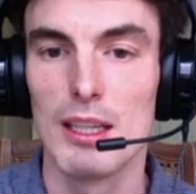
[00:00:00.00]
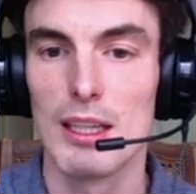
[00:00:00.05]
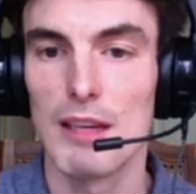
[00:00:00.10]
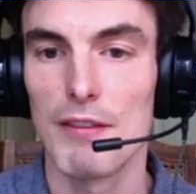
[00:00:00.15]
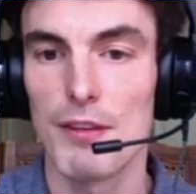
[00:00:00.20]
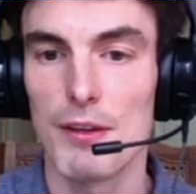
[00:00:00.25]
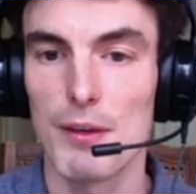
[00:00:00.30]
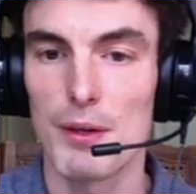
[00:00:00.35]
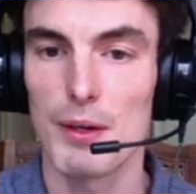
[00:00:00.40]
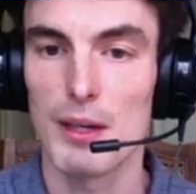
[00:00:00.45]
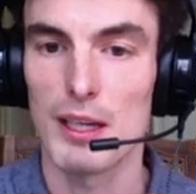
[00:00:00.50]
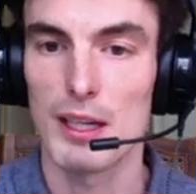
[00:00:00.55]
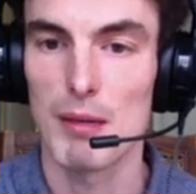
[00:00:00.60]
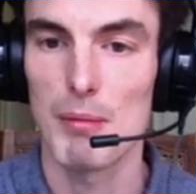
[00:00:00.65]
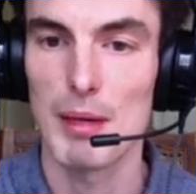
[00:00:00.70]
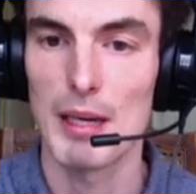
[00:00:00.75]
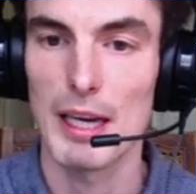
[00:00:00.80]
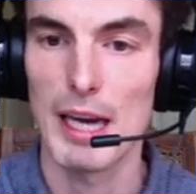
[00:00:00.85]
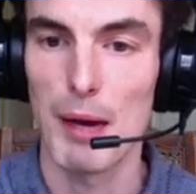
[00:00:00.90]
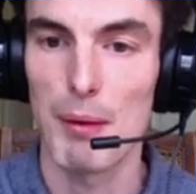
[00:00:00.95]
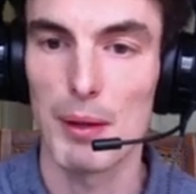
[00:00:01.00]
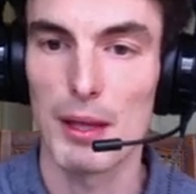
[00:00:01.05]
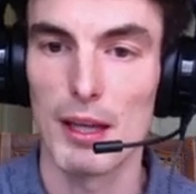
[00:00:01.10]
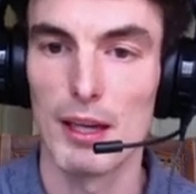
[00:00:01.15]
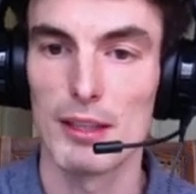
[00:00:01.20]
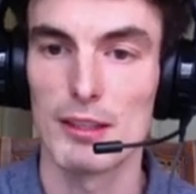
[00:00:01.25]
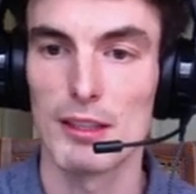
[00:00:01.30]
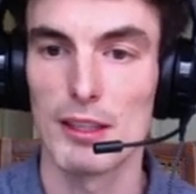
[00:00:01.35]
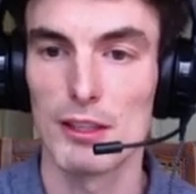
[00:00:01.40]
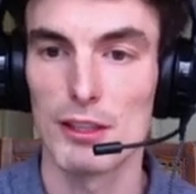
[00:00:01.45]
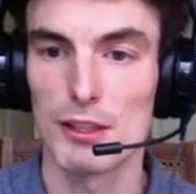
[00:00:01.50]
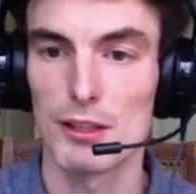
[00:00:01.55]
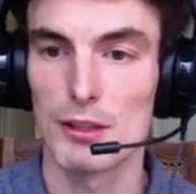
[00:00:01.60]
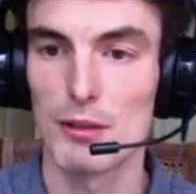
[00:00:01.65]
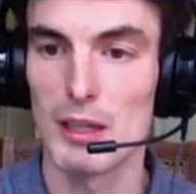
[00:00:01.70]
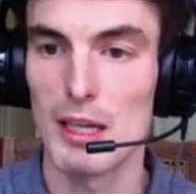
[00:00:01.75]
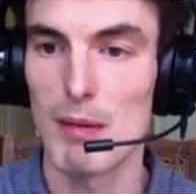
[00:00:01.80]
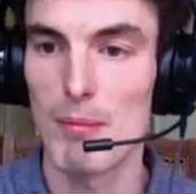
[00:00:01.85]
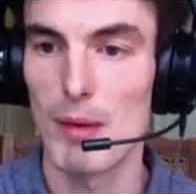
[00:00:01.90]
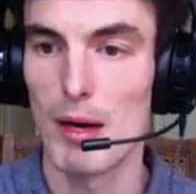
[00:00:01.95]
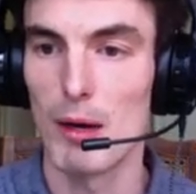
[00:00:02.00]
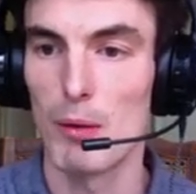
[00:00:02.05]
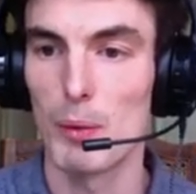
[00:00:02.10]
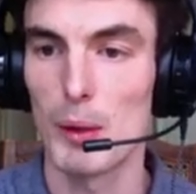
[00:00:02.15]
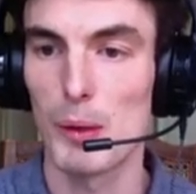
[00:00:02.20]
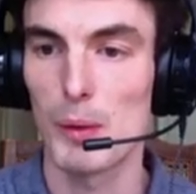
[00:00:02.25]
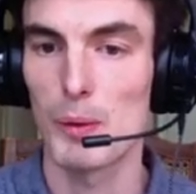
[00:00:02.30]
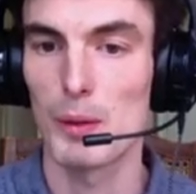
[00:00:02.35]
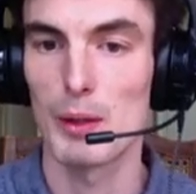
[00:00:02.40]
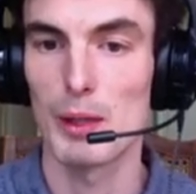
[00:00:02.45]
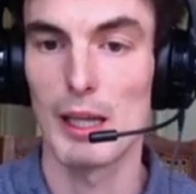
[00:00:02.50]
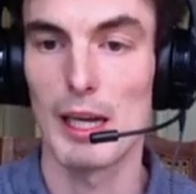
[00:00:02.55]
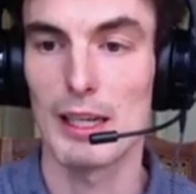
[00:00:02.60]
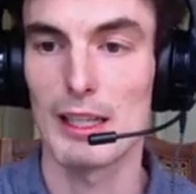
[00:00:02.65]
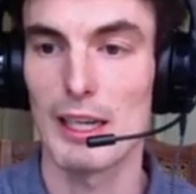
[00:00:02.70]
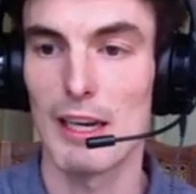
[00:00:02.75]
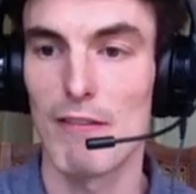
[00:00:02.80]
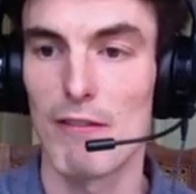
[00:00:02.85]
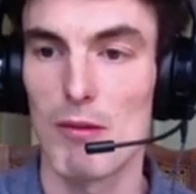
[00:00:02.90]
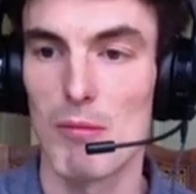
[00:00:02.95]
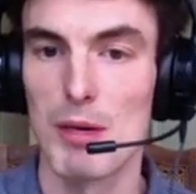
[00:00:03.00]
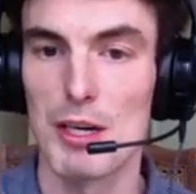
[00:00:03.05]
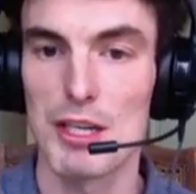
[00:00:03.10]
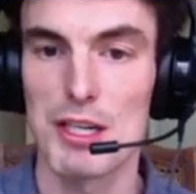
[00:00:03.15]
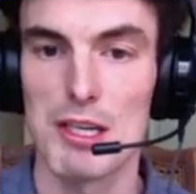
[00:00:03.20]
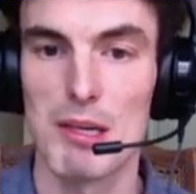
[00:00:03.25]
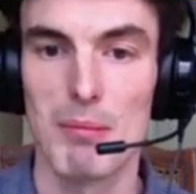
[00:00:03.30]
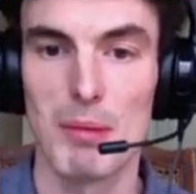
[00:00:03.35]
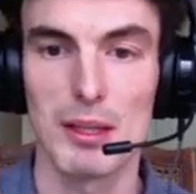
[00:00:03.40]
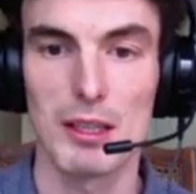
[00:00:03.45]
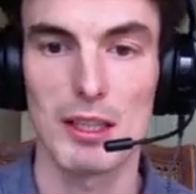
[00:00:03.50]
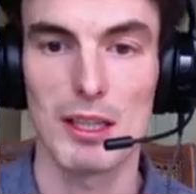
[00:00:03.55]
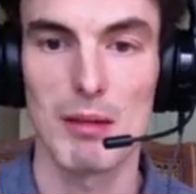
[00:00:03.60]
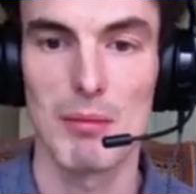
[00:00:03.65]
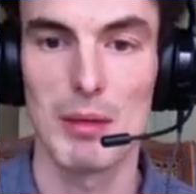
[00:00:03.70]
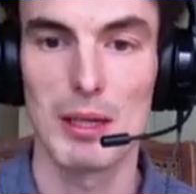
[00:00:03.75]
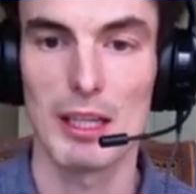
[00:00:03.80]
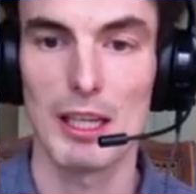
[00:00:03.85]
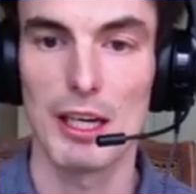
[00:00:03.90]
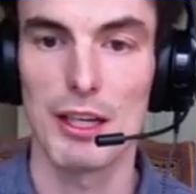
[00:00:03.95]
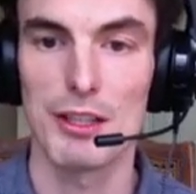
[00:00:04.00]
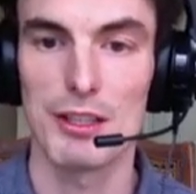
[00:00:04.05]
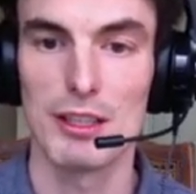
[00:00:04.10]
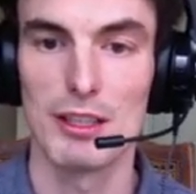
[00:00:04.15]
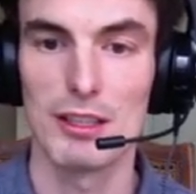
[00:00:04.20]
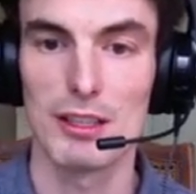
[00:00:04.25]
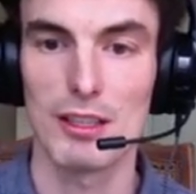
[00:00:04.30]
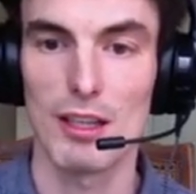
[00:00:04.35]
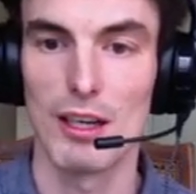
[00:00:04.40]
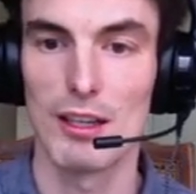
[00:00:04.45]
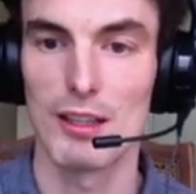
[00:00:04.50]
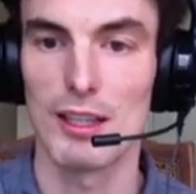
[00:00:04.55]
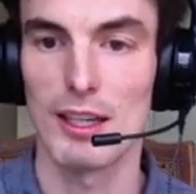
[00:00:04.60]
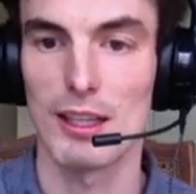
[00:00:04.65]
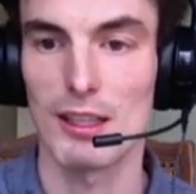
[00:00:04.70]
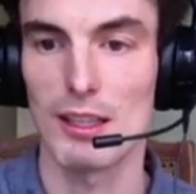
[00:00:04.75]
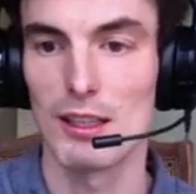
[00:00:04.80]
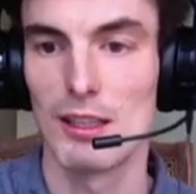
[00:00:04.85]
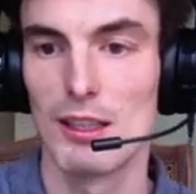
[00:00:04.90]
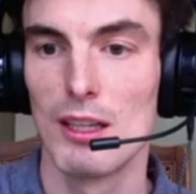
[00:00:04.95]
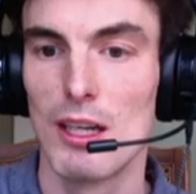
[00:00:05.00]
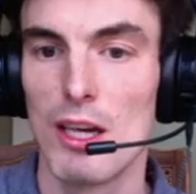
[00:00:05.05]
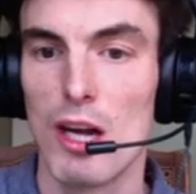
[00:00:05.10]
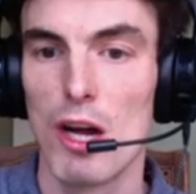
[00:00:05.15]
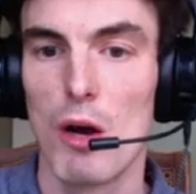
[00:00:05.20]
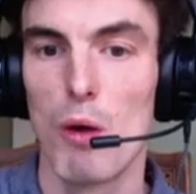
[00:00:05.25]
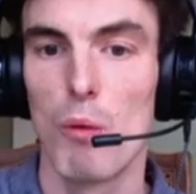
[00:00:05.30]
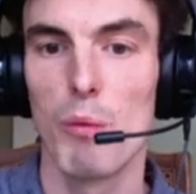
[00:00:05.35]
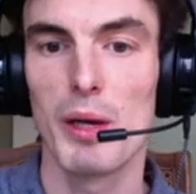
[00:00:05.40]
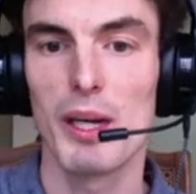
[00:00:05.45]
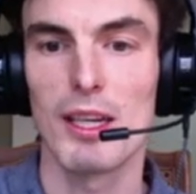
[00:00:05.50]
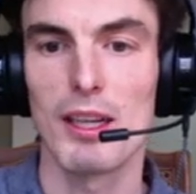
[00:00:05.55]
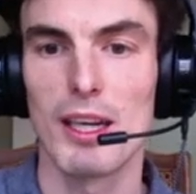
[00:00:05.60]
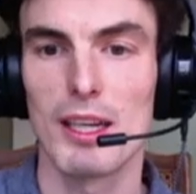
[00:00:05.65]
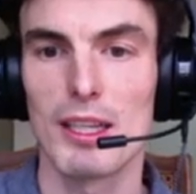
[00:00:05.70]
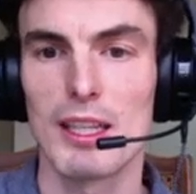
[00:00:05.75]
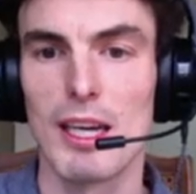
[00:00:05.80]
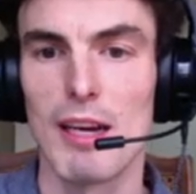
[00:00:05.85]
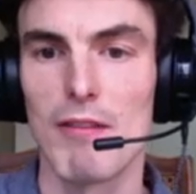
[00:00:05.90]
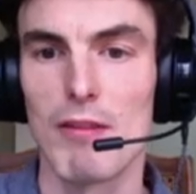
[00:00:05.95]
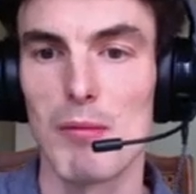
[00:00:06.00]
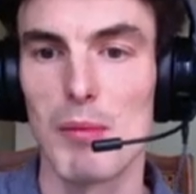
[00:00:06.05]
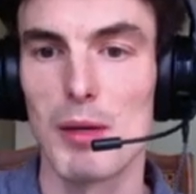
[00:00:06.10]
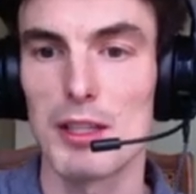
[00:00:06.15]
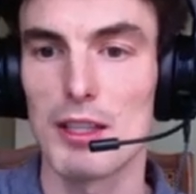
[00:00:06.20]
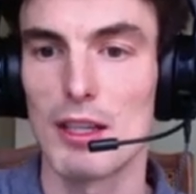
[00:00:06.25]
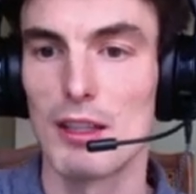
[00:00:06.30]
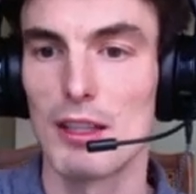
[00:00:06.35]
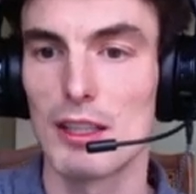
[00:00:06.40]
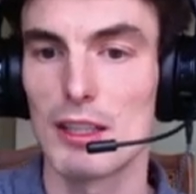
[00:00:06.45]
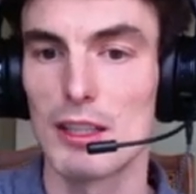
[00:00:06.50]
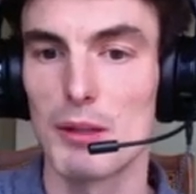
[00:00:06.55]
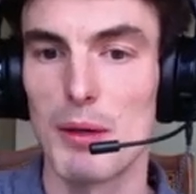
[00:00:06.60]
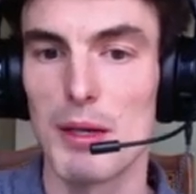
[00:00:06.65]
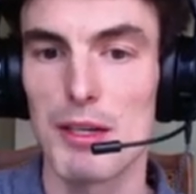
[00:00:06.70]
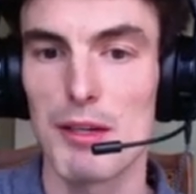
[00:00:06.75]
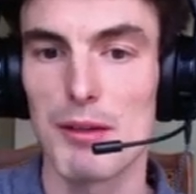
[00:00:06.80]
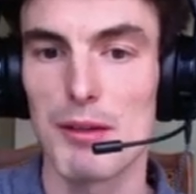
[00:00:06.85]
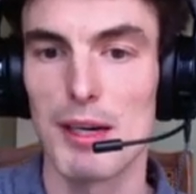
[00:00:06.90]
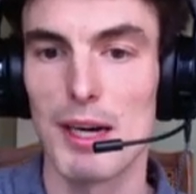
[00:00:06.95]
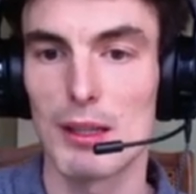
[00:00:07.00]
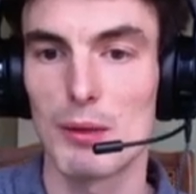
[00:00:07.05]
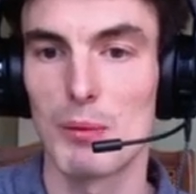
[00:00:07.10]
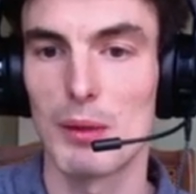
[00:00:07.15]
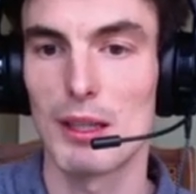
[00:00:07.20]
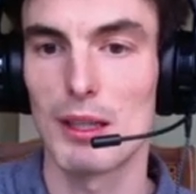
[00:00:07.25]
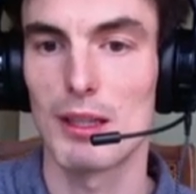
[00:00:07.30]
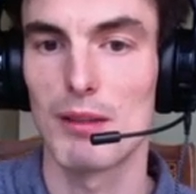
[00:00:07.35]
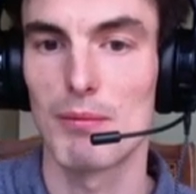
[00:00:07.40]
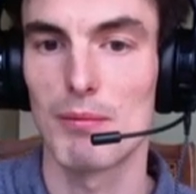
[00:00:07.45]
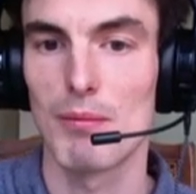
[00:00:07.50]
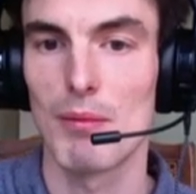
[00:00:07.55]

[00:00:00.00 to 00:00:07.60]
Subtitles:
If you communicate with us, such as through email, we will collect information about the communication and its content. We collect information on links you interact with.